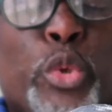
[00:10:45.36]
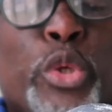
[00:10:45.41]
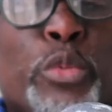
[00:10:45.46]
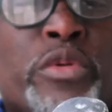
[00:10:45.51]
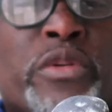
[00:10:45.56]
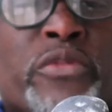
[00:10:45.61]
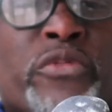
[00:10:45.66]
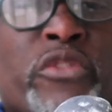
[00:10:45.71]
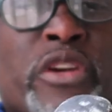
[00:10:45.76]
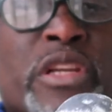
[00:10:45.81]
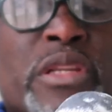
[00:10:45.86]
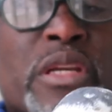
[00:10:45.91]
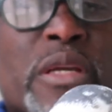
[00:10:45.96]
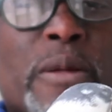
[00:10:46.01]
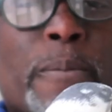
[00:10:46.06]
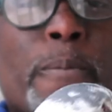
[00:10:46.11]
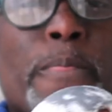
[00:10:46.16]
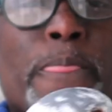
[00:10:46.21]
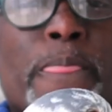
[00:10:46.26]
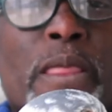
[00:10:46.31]
doing it with a friend,
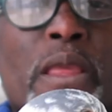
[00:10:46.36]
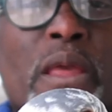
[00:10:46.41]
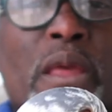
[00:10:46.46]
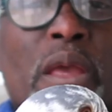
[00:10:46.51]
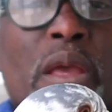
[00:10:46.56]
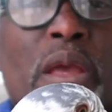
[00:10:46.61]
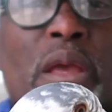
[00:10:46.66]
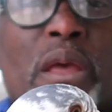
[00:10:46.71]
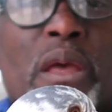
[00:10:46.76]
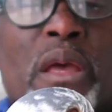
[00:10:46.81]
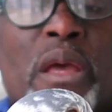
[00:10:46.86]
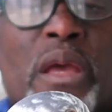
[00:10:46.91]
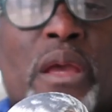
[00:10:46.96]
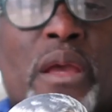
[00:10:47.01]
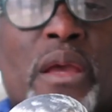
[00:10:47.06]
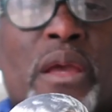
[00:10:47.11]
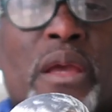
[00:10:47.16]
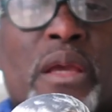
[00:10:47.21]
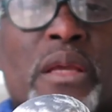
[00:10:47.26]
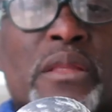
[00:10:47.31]

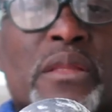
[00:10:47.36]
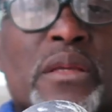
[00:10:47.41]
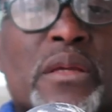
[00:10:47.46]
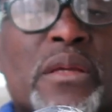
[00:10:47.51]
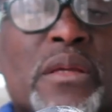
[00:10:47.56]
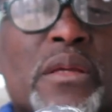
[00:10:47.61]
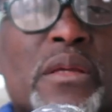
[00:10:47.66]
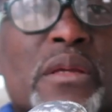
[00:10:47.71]
and